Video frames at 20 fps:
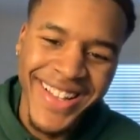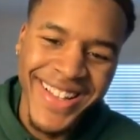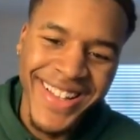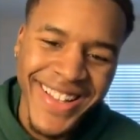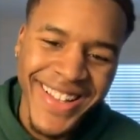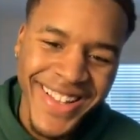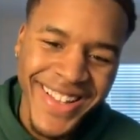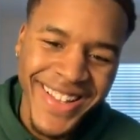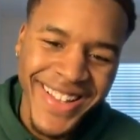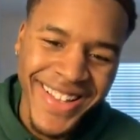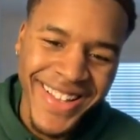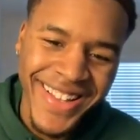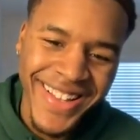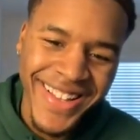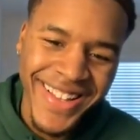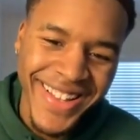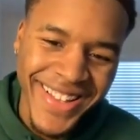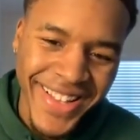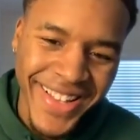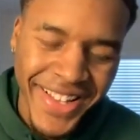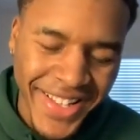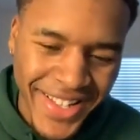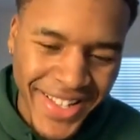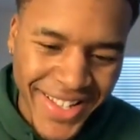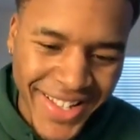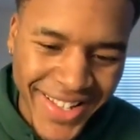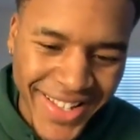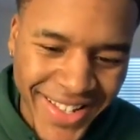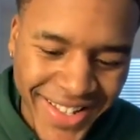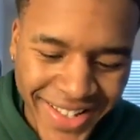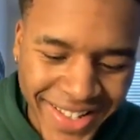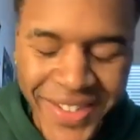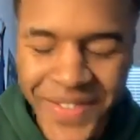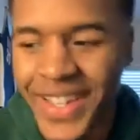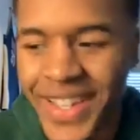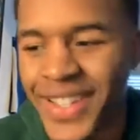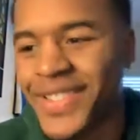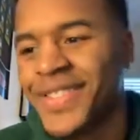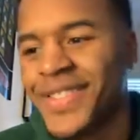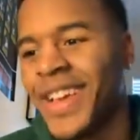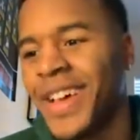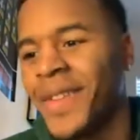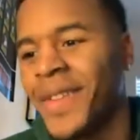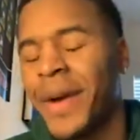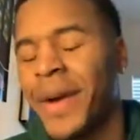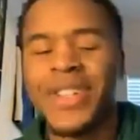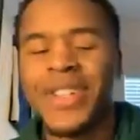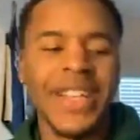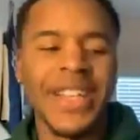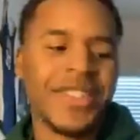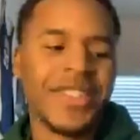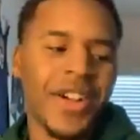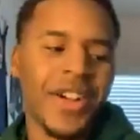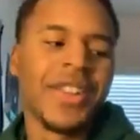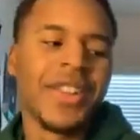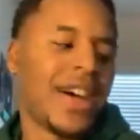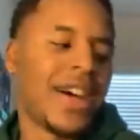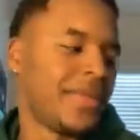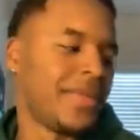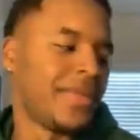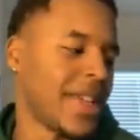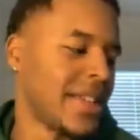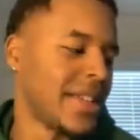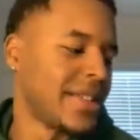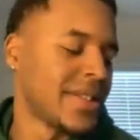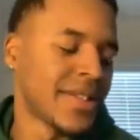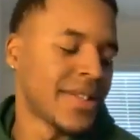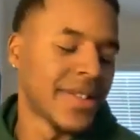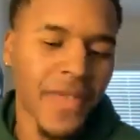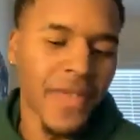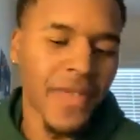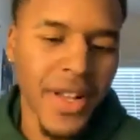Oh, man. Yeah, man, I appreciate y'all a lot, man. This is fun.